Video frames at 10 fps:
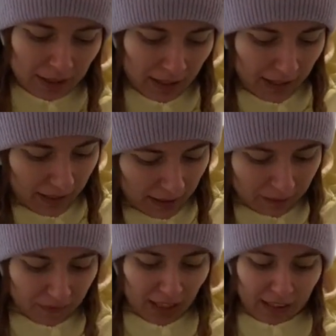
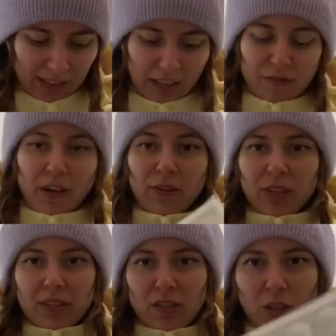And then I found
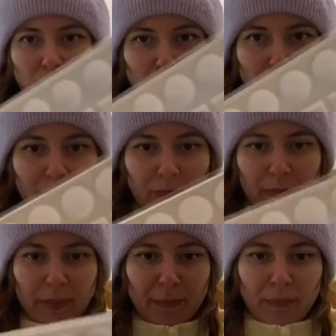this huge
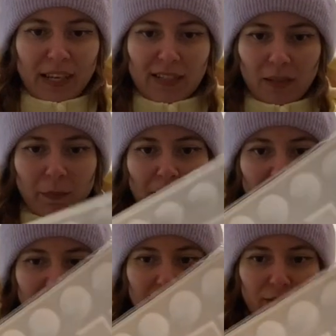painting
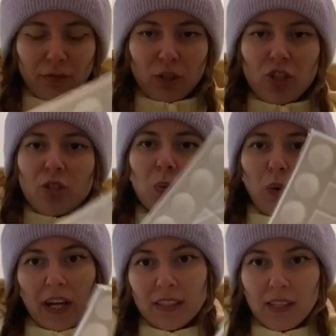palette for just
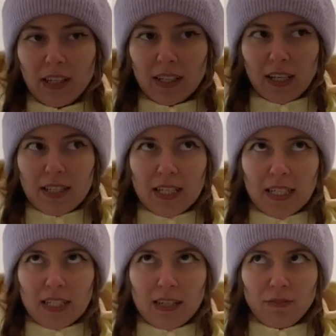
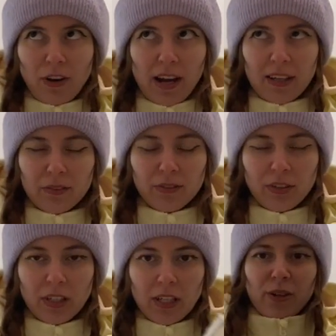$165.
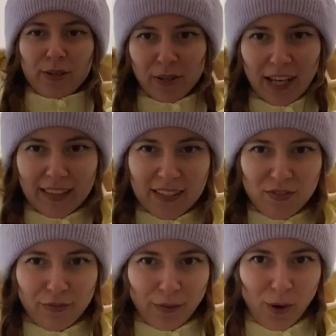Also got
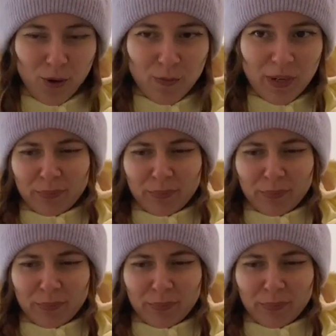this foam